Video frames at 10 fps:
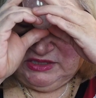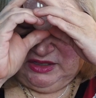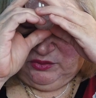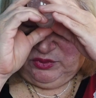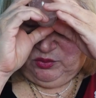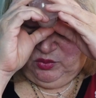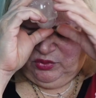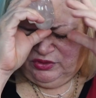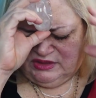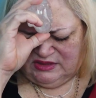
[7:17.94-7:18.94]
that
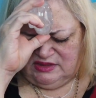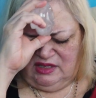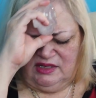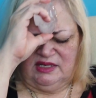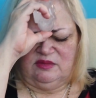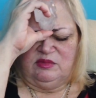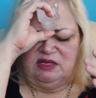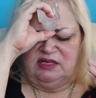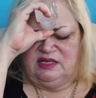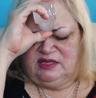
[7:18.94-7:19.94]
reward is not
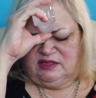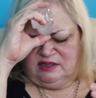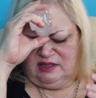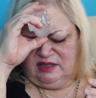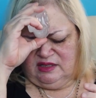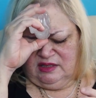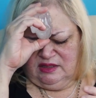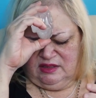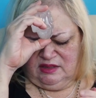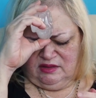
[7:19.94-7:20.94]
immediately
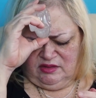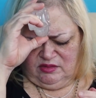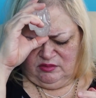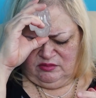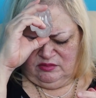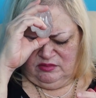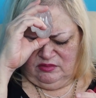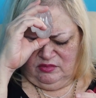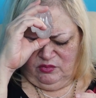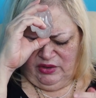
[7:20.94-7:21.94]
um,
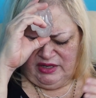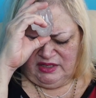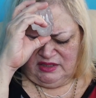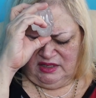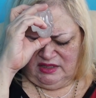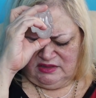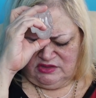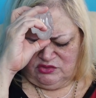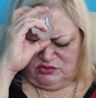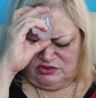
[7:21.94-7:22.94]

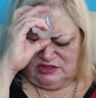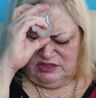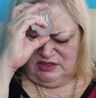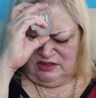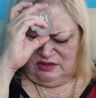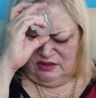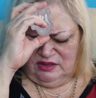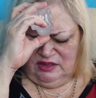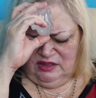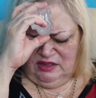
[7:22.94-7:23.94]
recognized or seen,
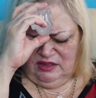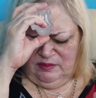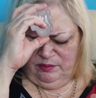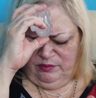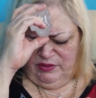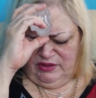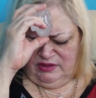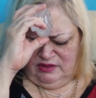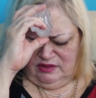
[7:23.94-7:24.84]
but